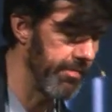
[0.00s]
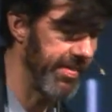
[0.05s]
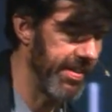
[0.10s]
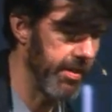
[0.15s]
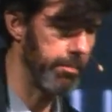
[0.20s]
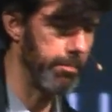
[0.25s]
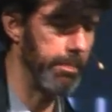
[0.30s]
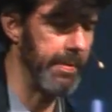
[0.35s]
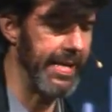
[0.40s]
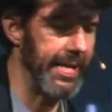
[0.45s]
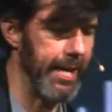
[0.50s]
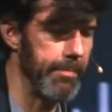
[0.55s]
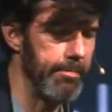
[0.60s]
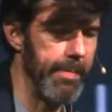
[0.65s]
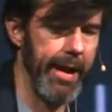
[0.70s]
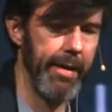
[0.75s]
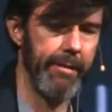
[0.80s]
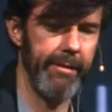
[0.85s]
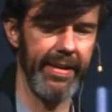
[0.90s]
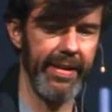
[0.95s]
with being
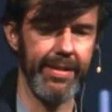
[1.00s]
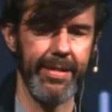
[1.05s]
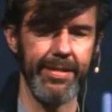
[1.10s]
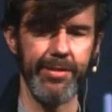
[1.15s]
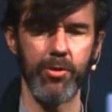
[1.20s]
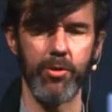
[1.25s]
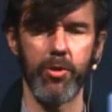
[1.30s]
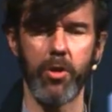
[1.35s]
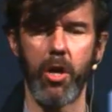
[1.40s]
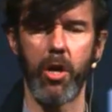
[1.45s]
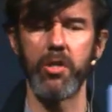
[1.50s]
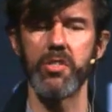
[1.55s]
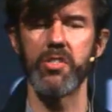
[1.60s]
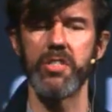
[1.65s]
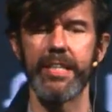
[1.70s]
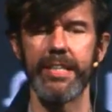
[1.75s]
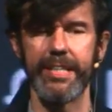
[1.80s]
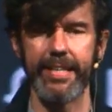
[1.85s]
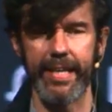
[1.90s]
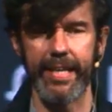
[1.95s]
married, that you
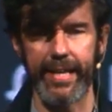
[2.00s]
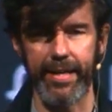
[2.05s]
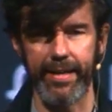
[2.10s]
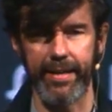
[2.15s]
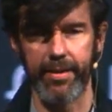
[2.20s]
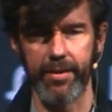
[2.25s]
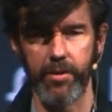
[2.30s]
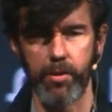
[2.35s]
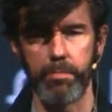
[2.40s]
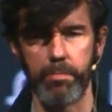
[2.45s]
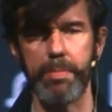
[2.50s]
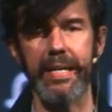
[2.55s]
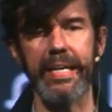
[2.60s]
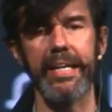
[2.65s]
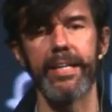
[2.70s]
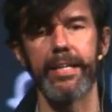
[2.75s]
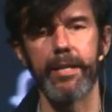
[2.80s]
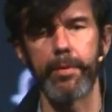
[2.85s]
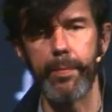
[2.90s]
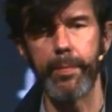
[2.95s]
constantly, or
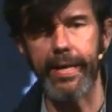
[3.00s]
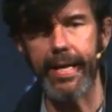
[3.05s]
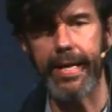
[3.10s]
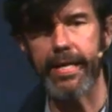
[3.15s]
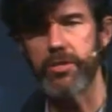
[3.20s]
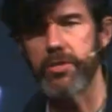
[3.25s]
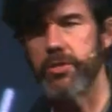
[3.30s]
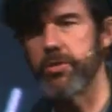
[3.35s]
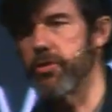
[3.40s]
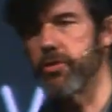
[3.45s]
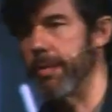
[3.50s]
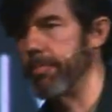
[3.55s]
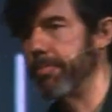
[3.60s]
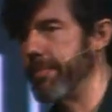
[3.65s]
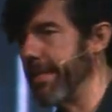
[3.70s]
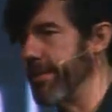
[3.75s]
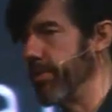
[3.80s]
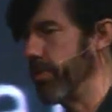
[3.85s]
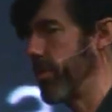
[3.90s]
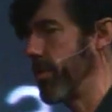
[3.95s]
being in a relationship, that you